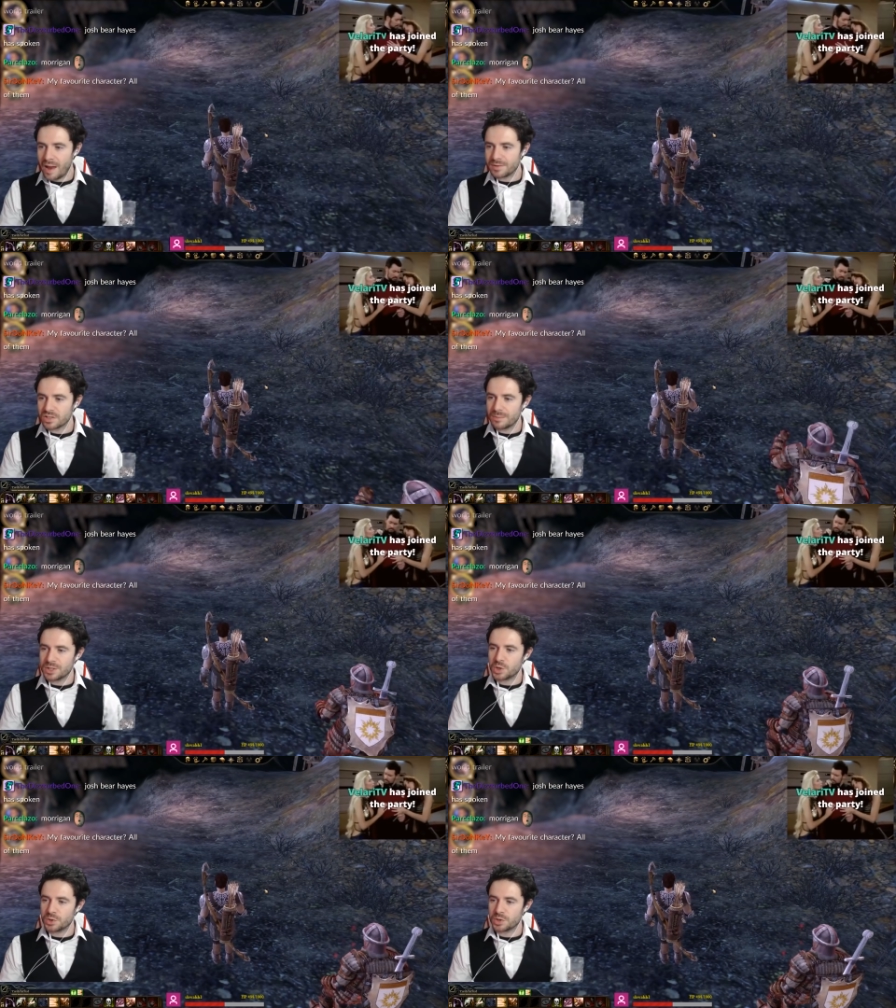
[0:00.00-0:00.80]
Every time
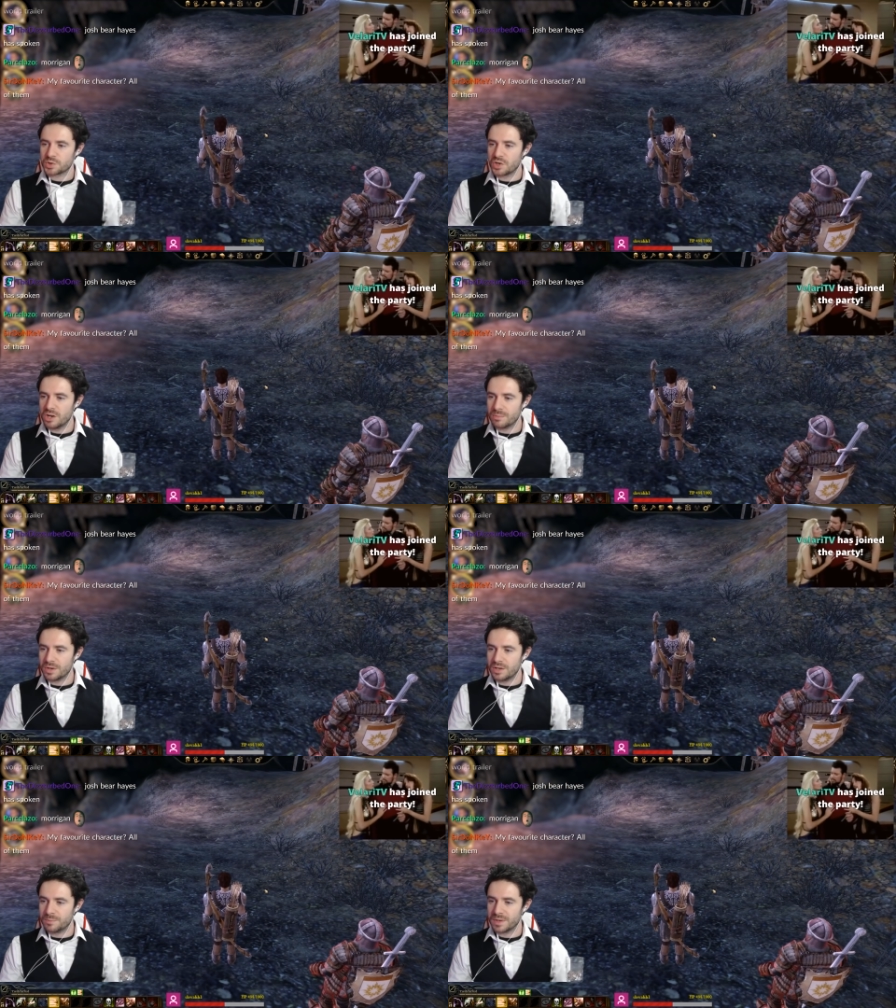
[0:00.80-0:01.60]
I join your stream,
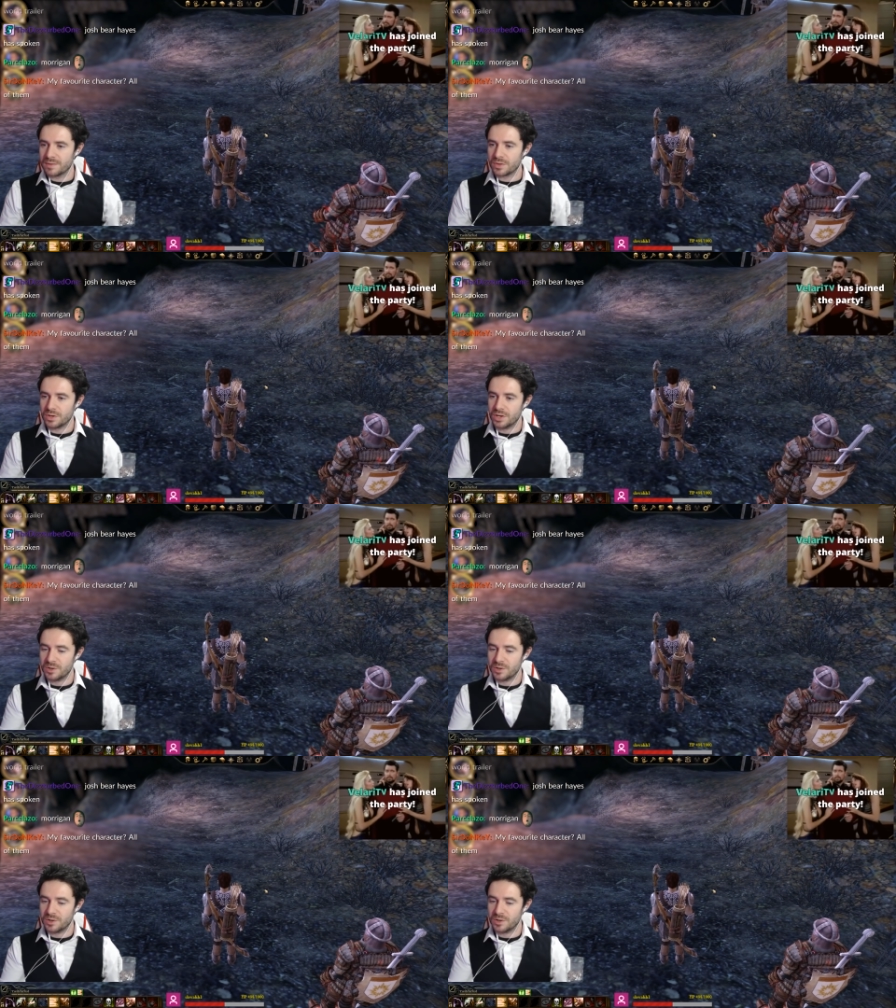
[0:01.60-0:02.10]
you've been given the